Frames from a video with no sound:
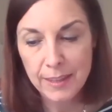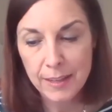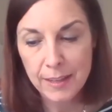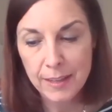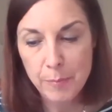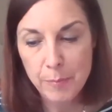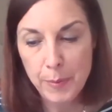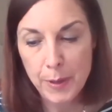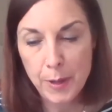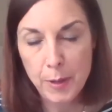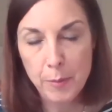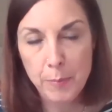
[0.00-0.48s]

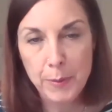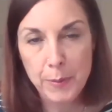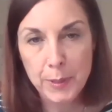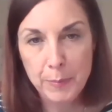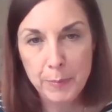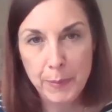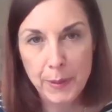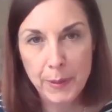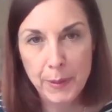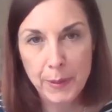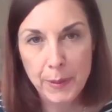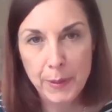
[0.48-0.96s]
the
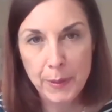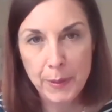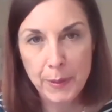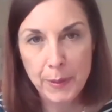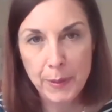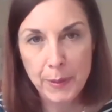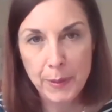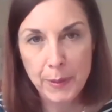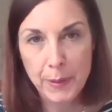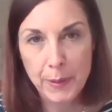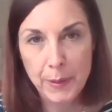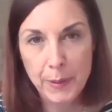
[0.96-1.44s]
purpose
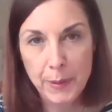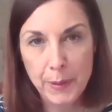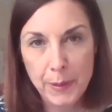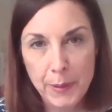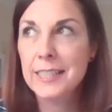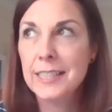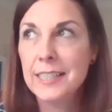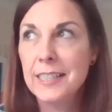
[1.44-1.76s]
behind it,